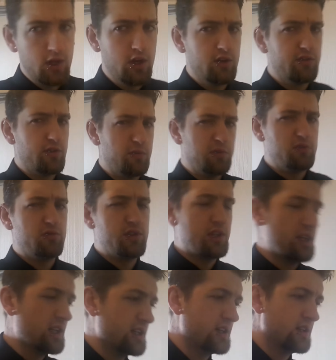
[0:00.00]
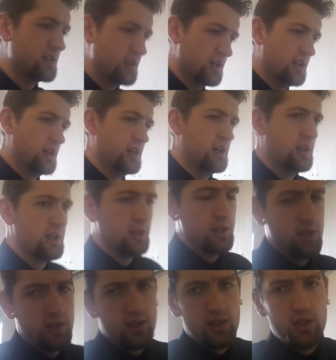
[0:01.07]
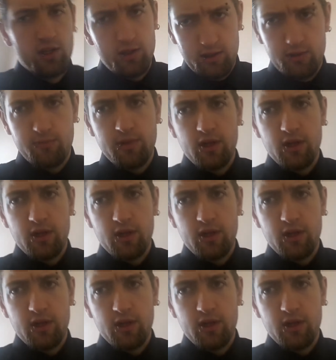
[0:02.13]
So I'm not running late. But